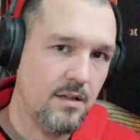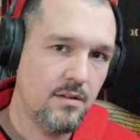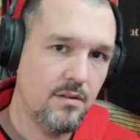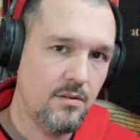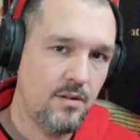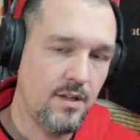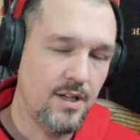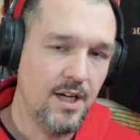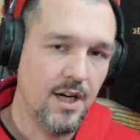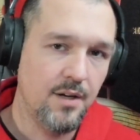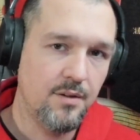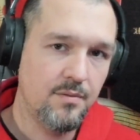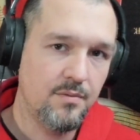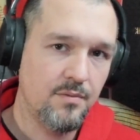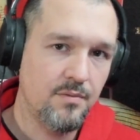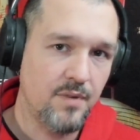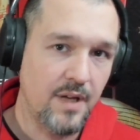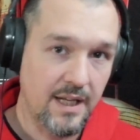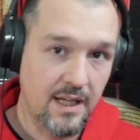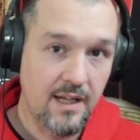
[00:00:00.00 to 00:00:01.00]
You know?
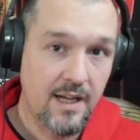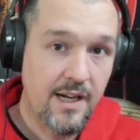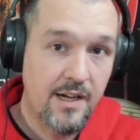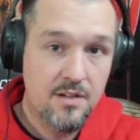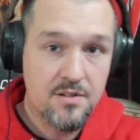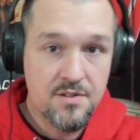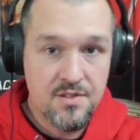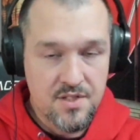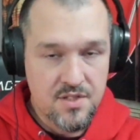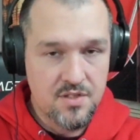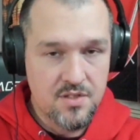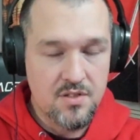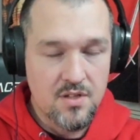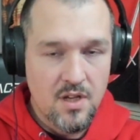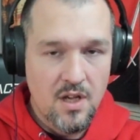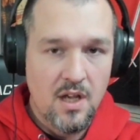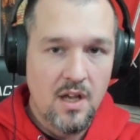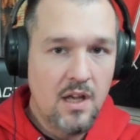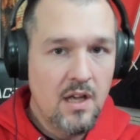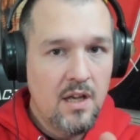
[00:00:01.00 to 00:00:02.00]
Like, here's
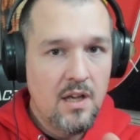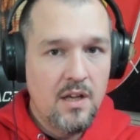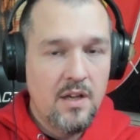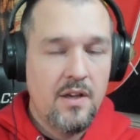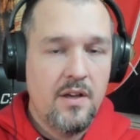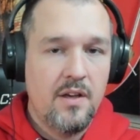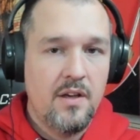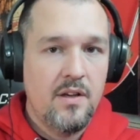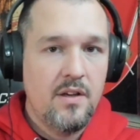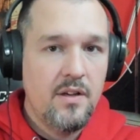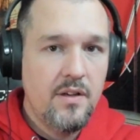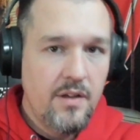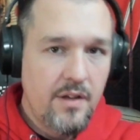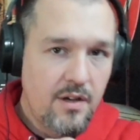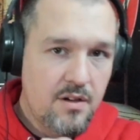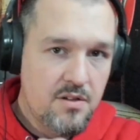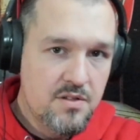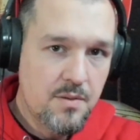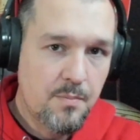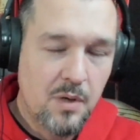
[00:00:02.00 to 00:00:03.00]

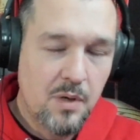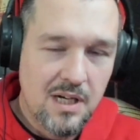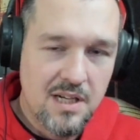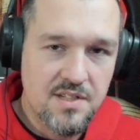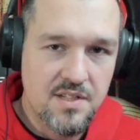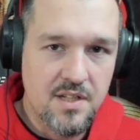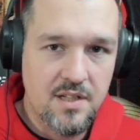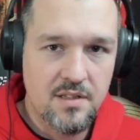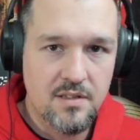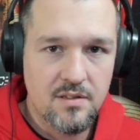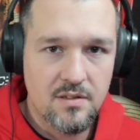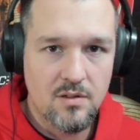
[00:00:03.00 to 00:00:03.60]
a present.